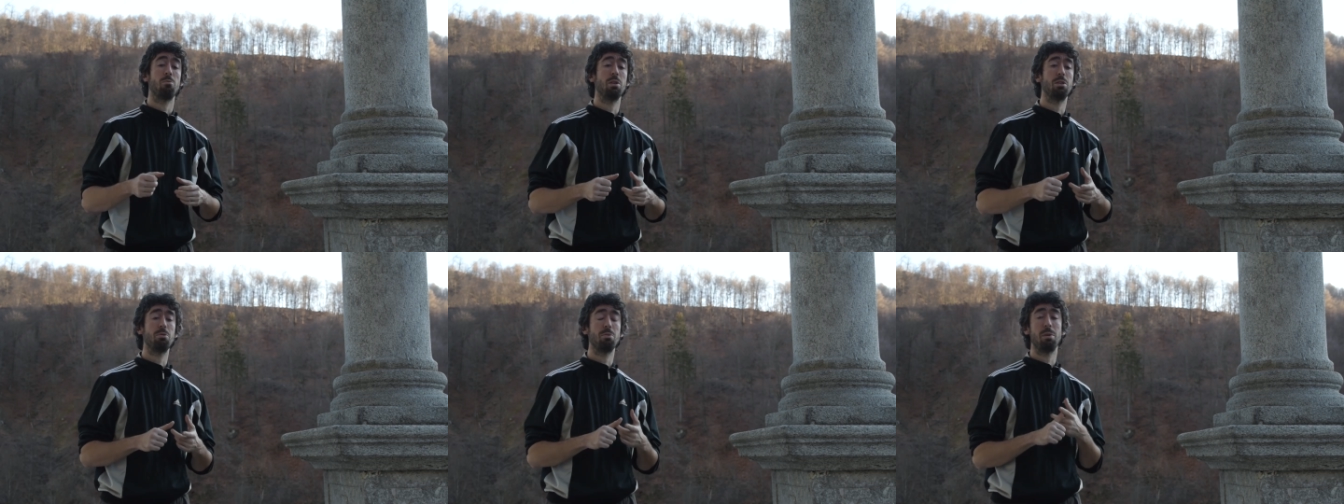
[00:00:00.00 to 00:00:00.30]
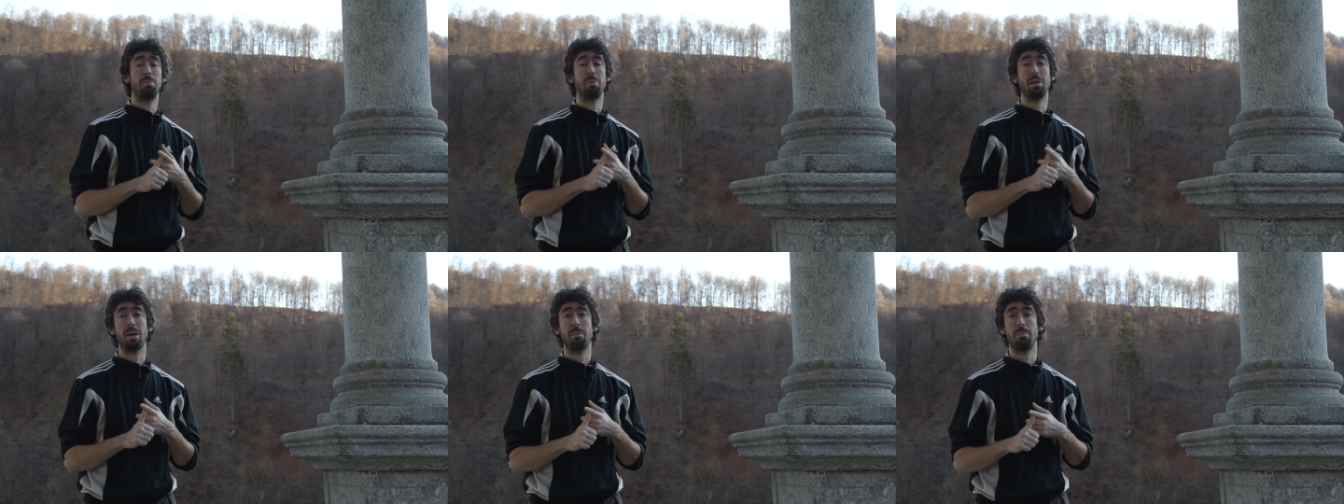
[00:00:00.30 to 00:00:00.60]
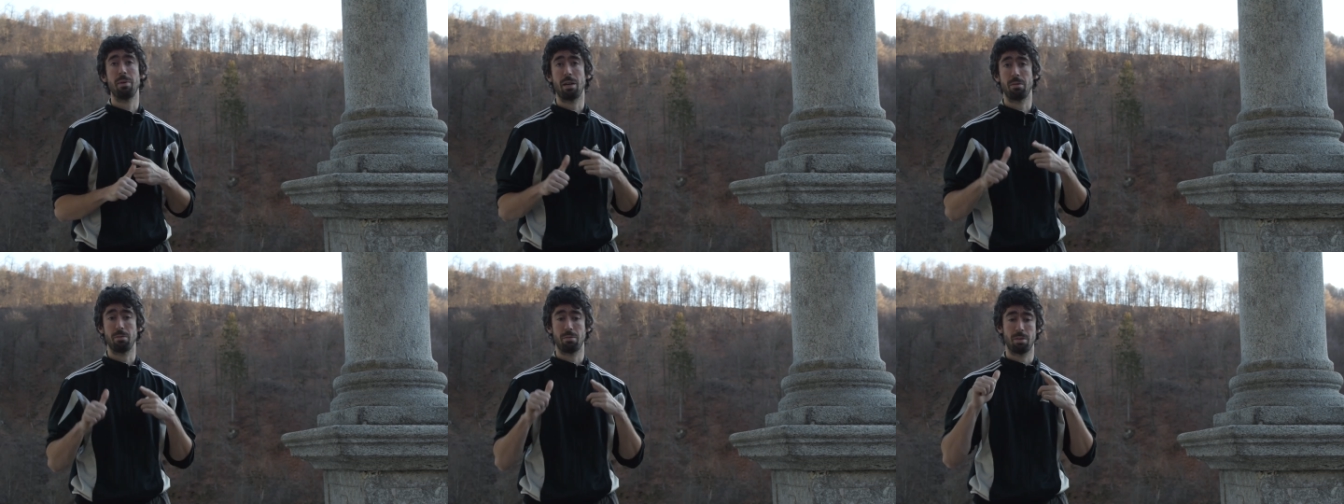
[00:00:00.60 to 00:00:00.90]
which will be
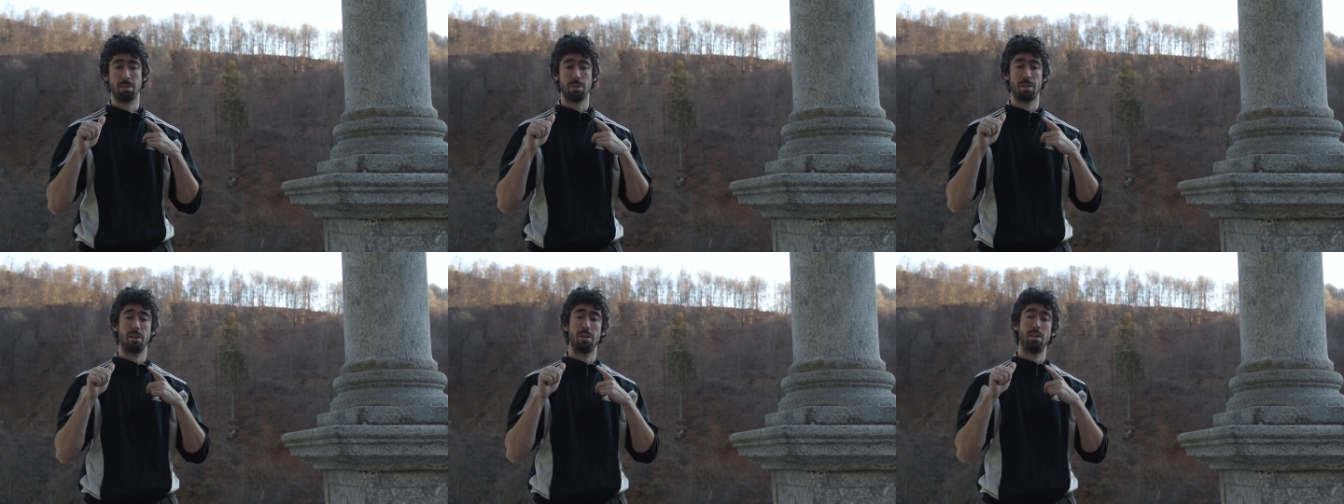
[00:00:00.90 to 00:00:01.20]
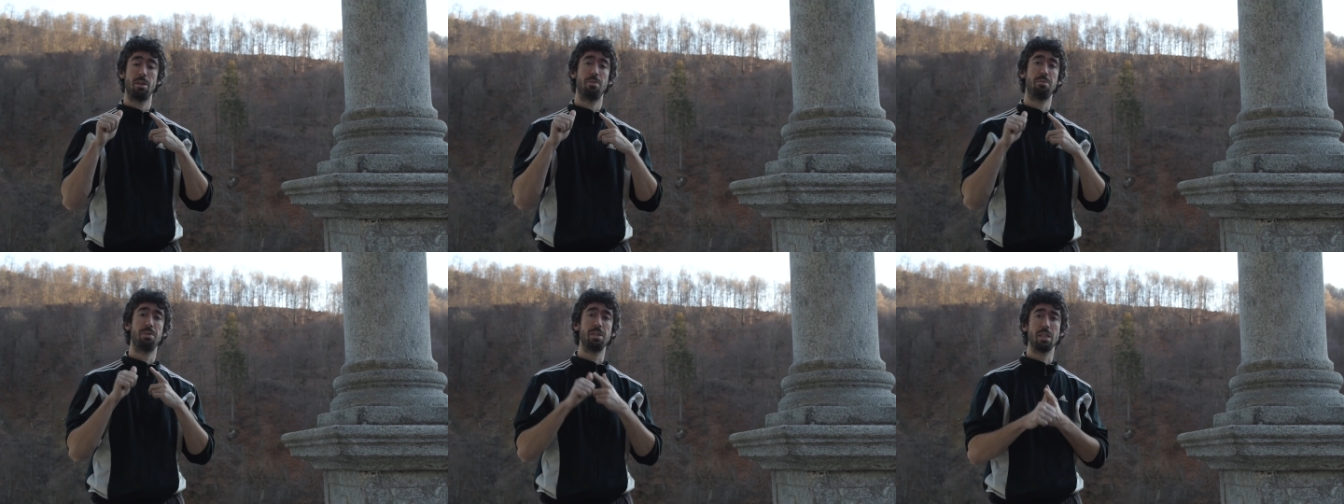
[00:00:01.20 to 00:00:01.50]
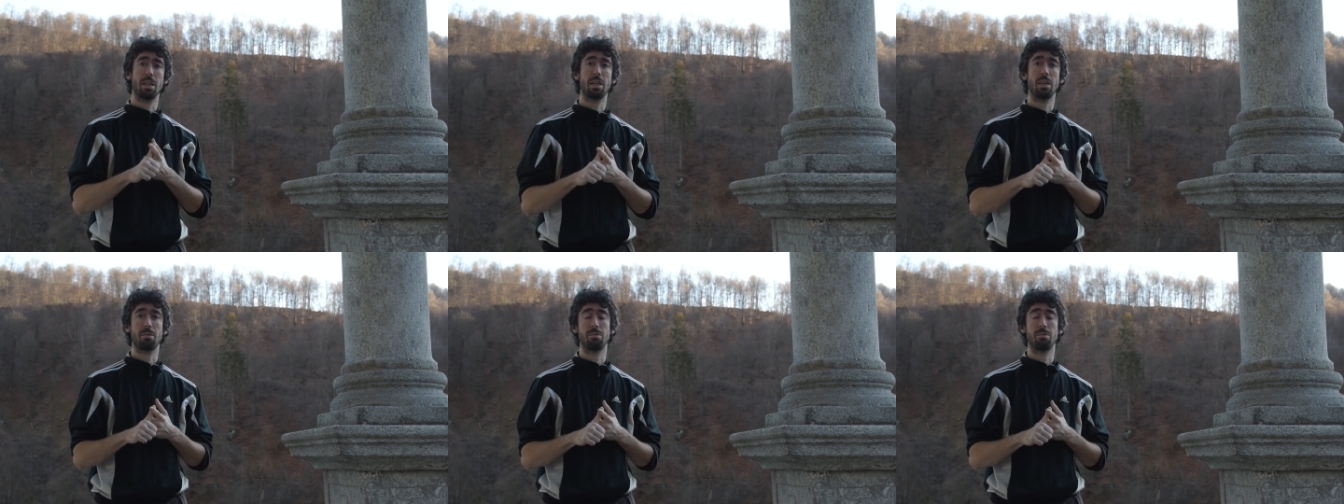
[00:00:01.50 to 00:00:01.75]
about physical